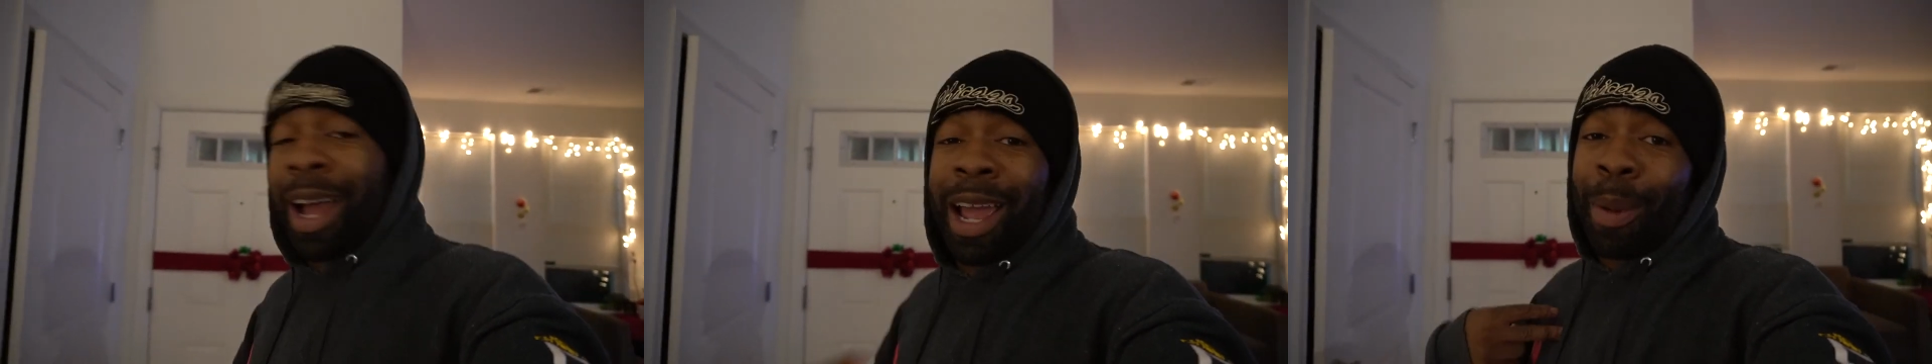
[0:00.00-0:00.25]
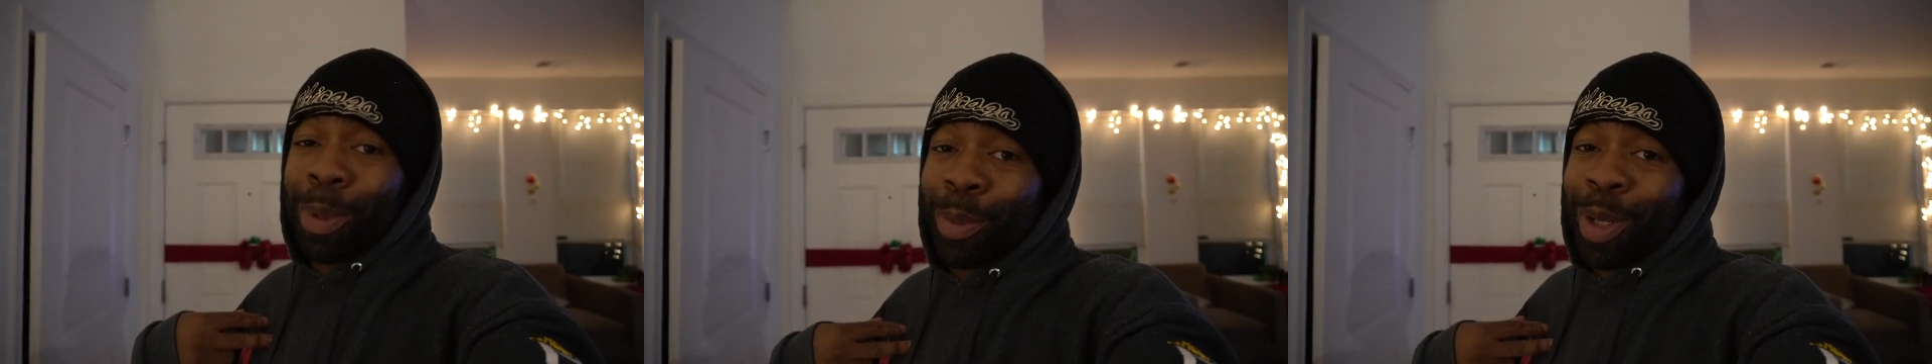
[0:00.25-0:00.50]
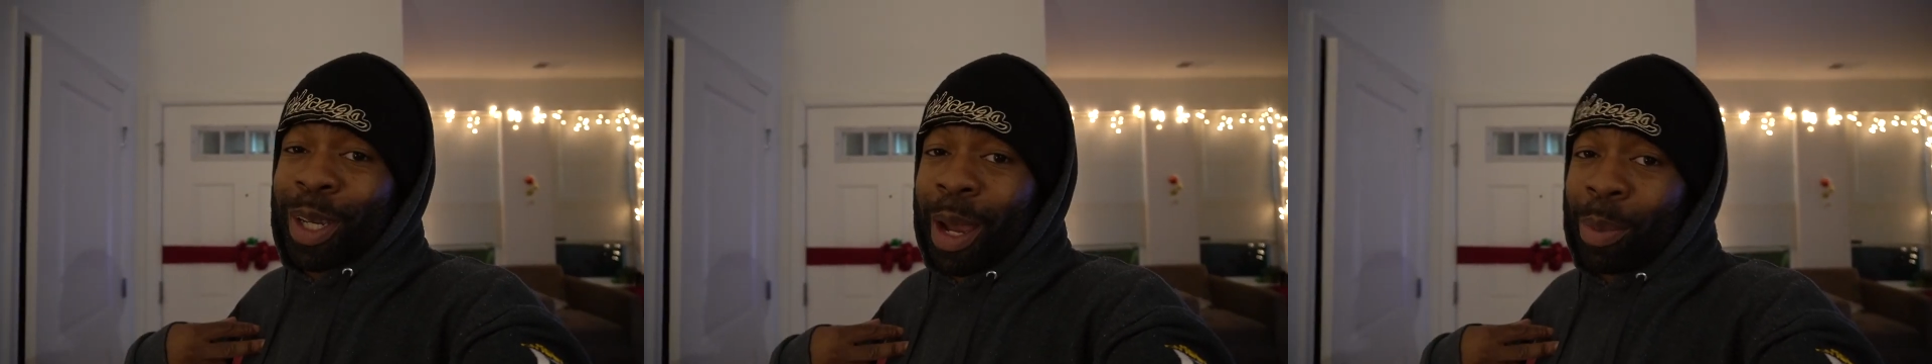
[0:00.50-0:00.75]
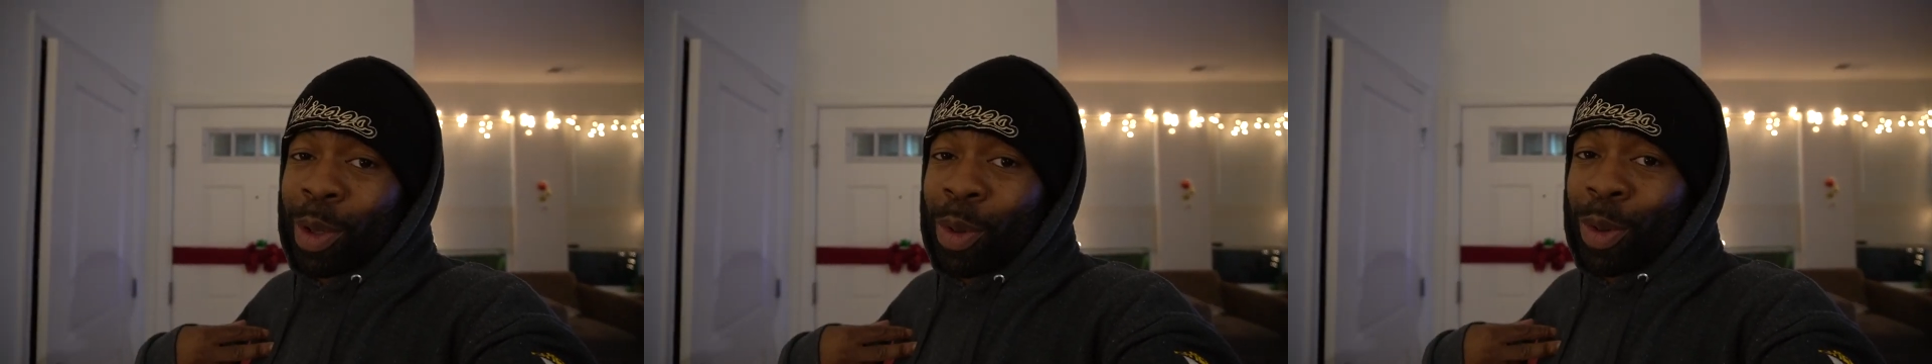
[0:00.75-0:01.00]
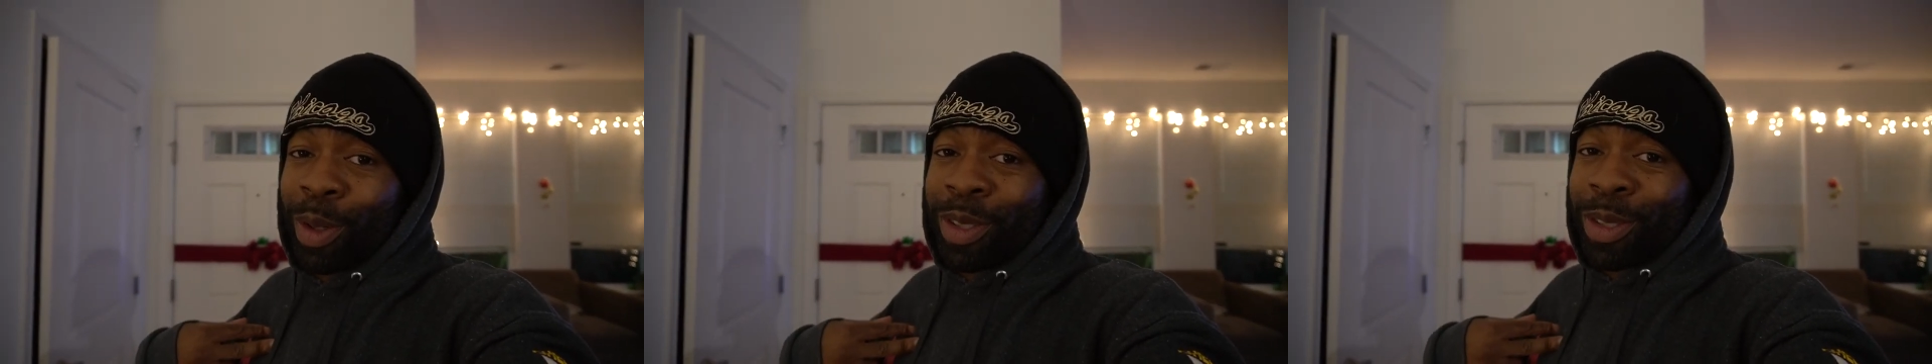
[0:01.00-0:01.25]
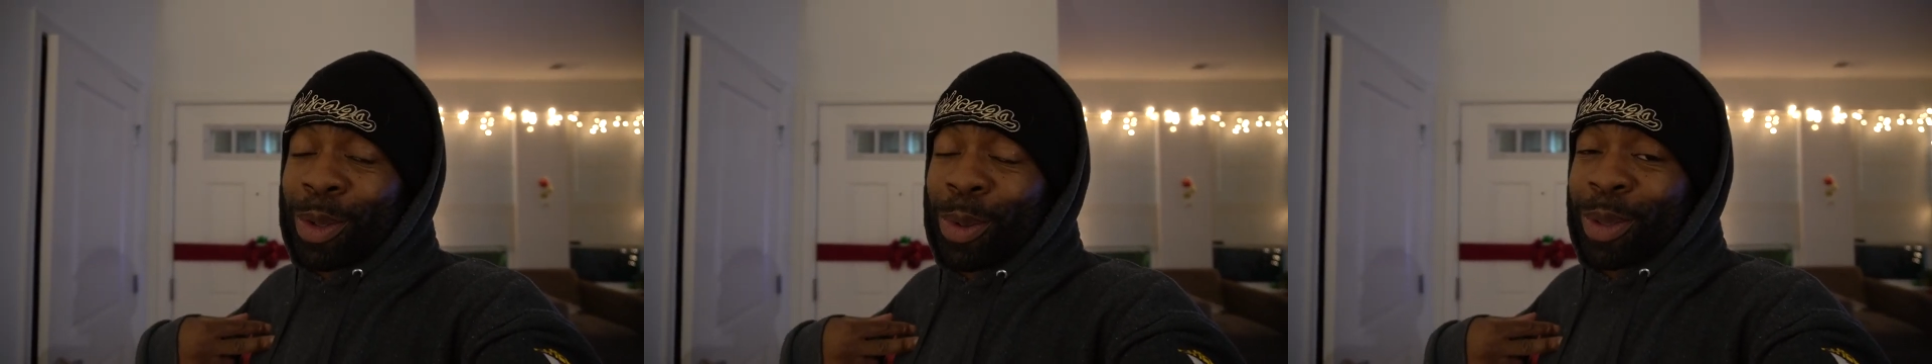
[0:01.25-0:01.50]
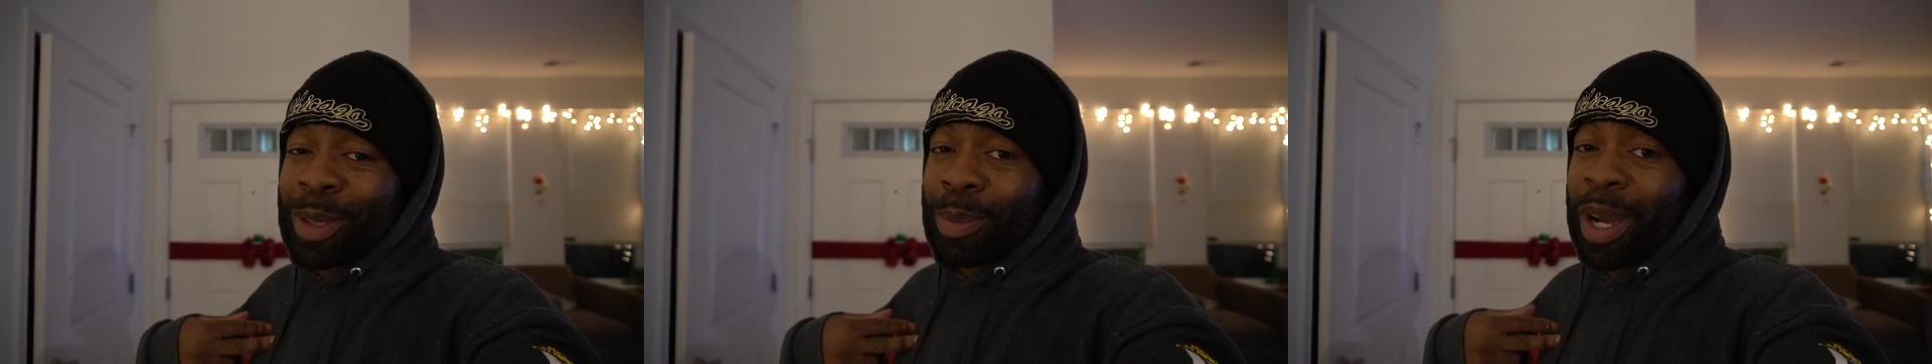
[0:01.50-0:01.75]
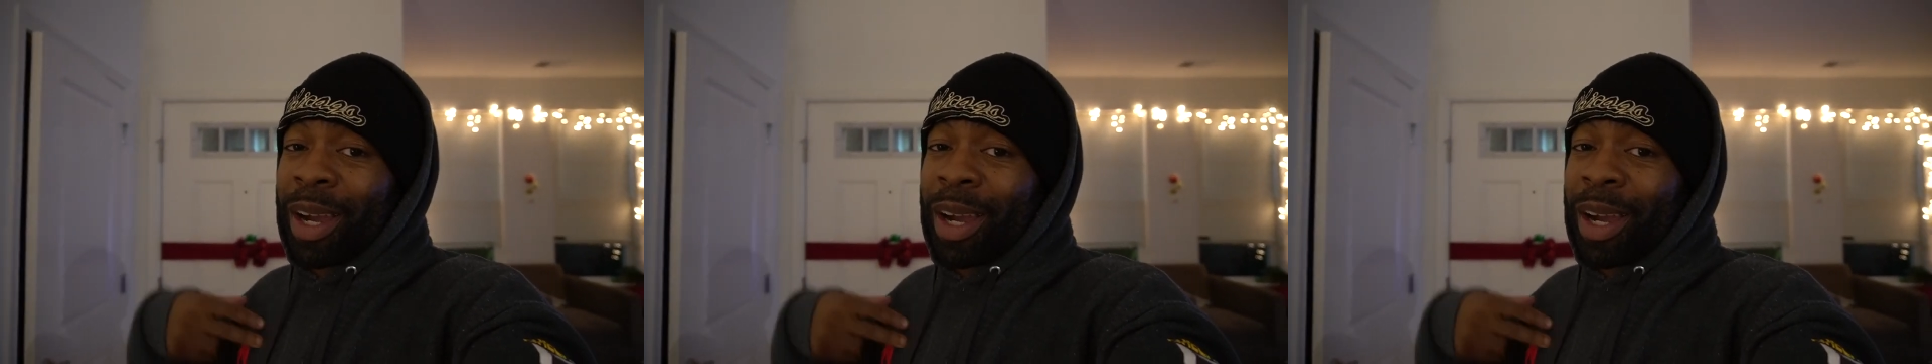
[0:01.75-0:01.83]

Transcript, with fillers: I happen to be a Capricorn, so it's my